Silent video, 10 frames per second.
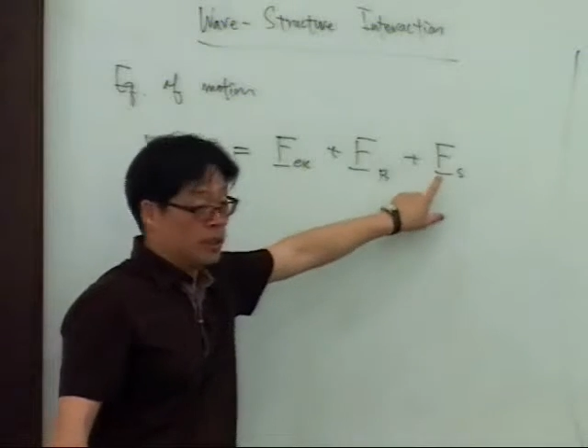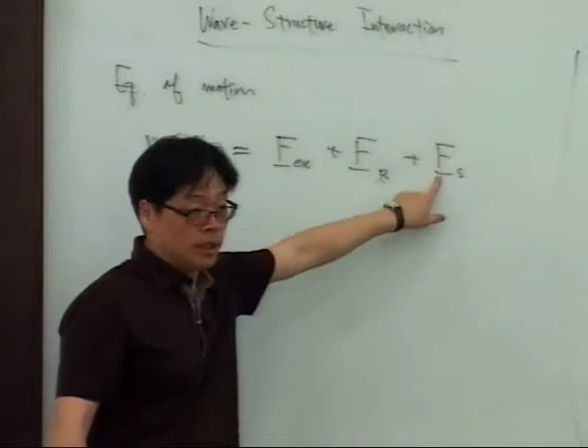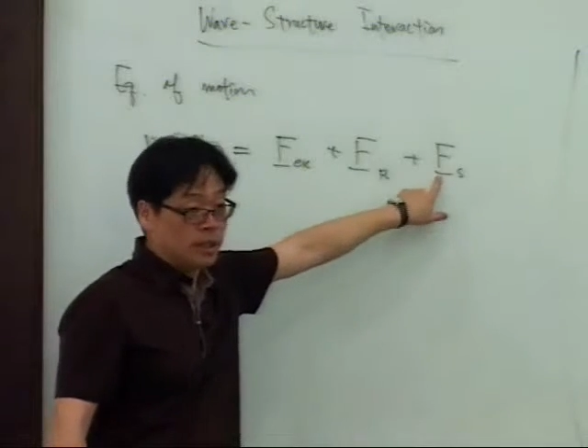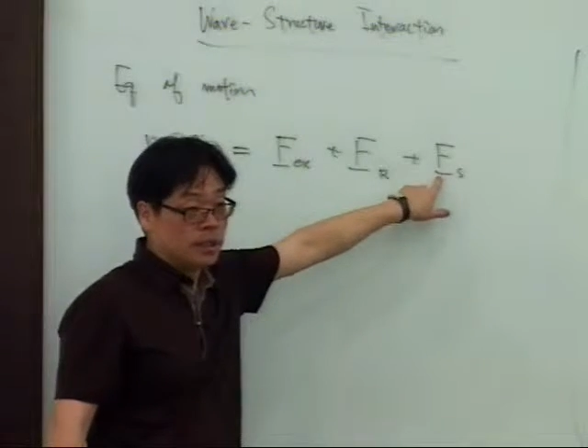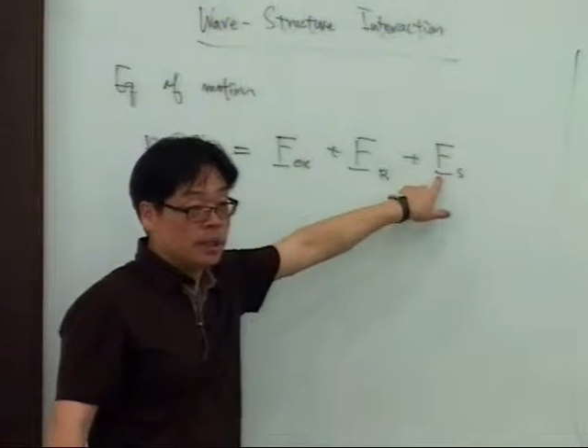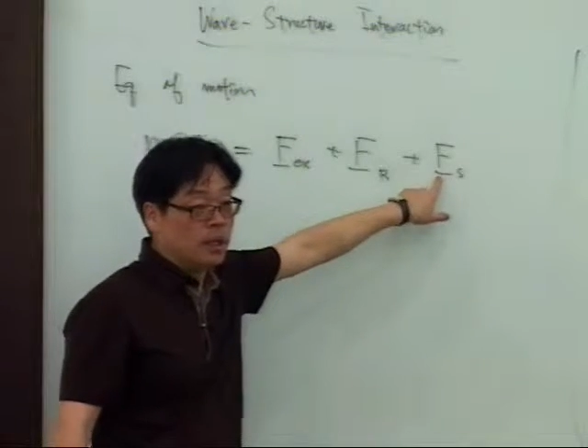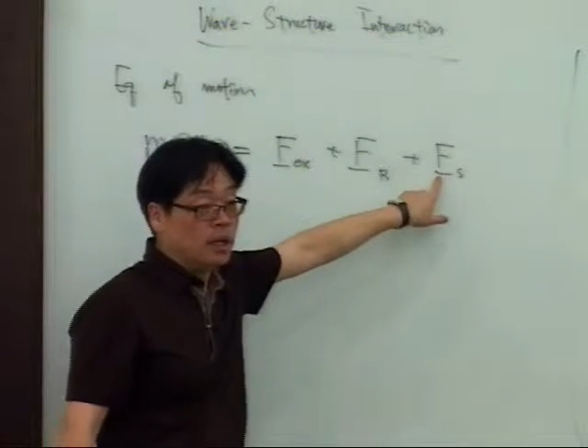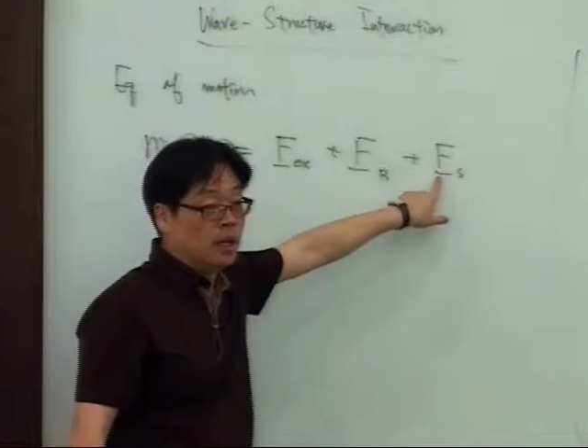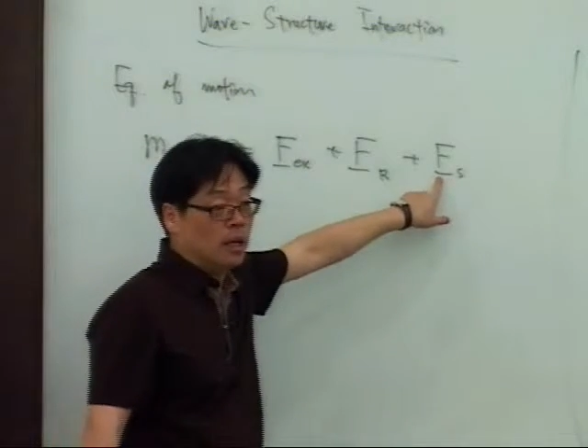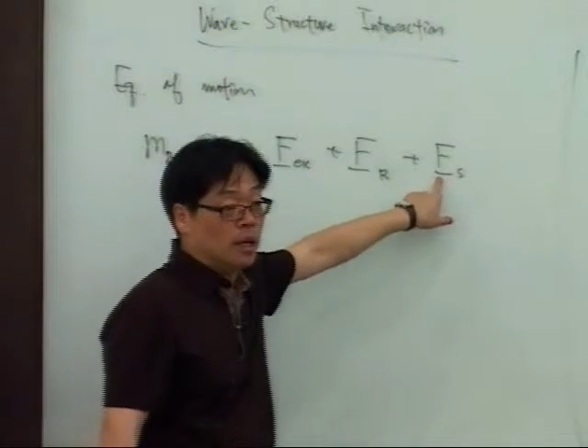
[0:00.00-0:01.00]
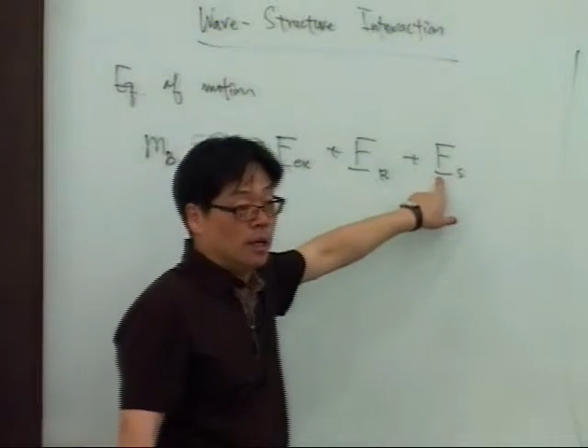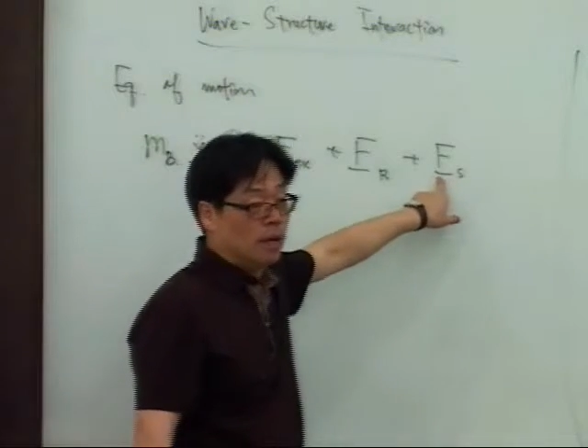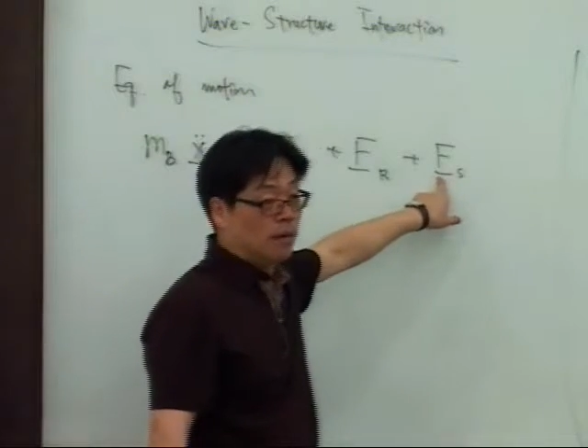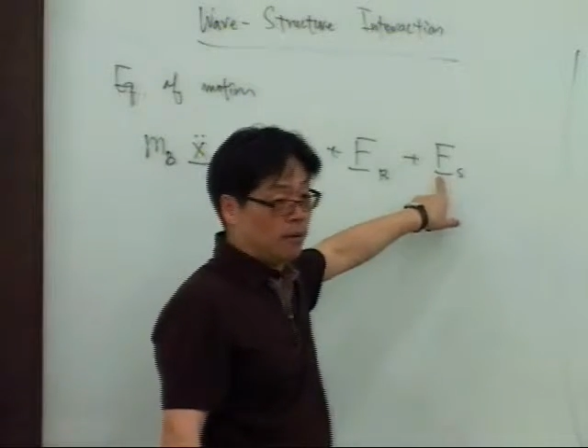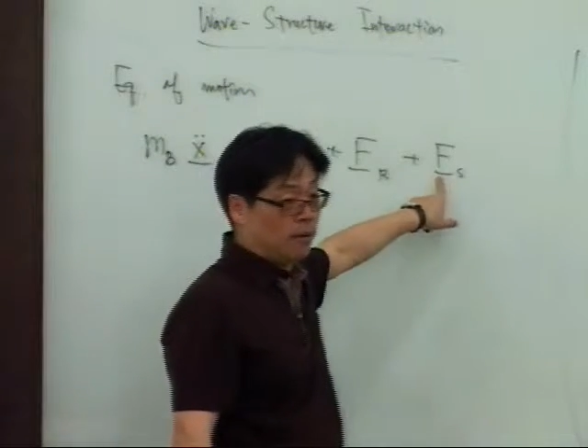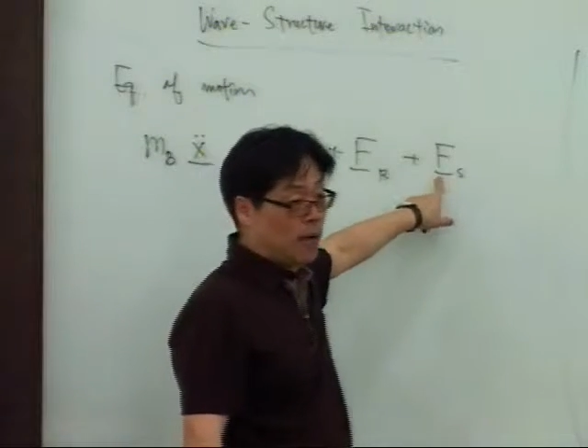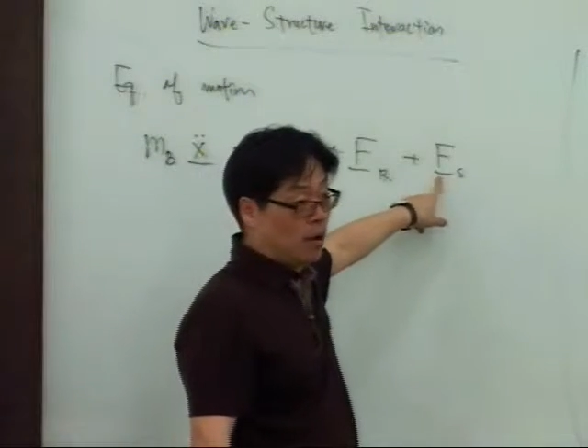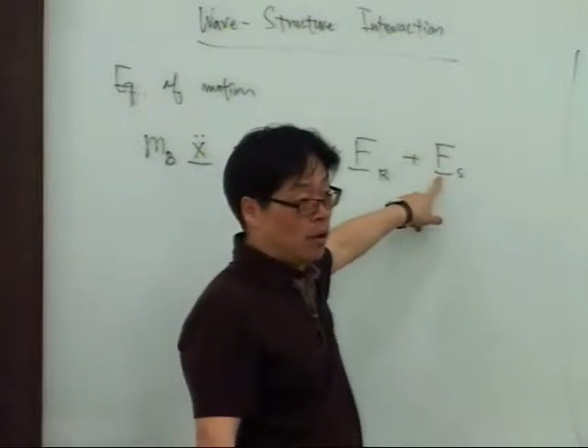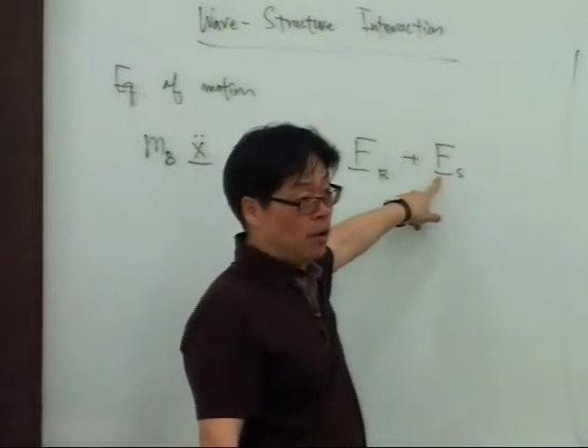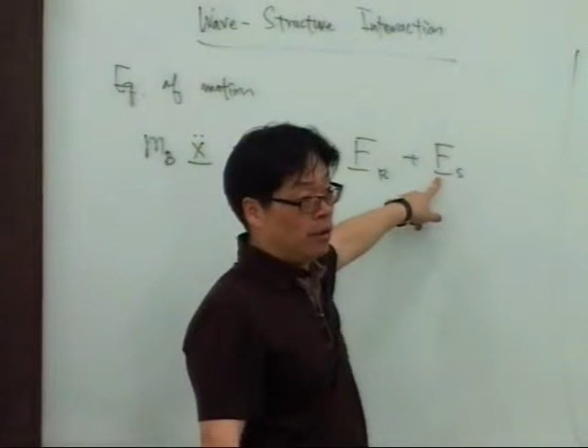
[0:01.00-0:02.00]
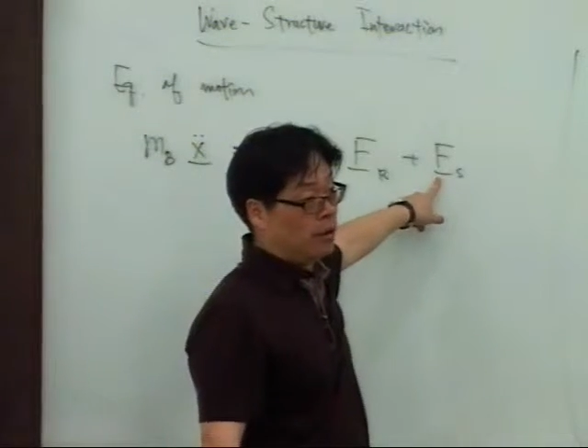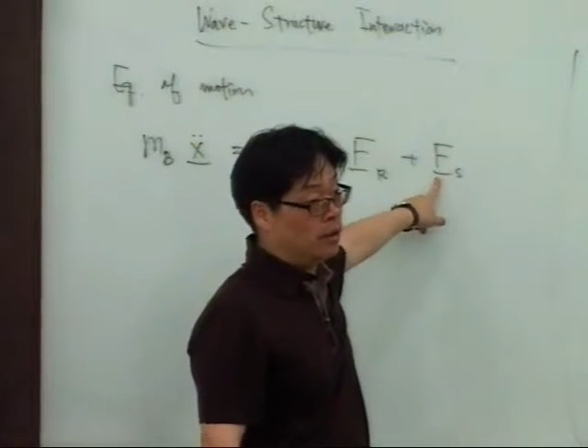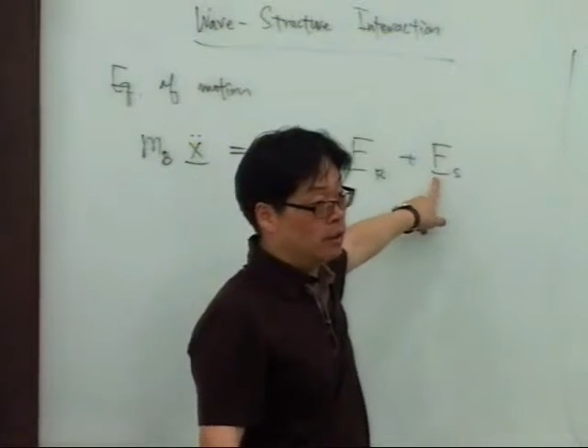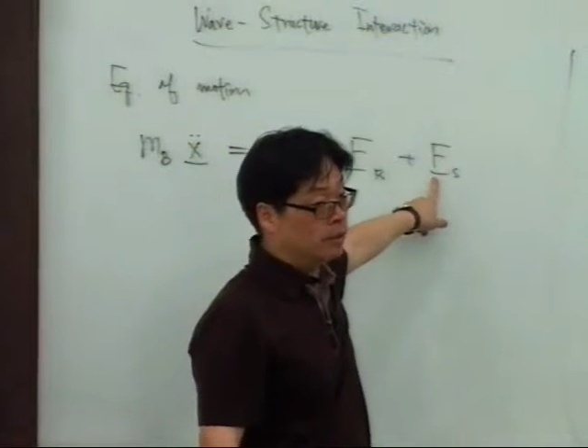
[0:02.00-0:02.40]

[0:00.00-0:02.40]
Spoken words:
what this from now on.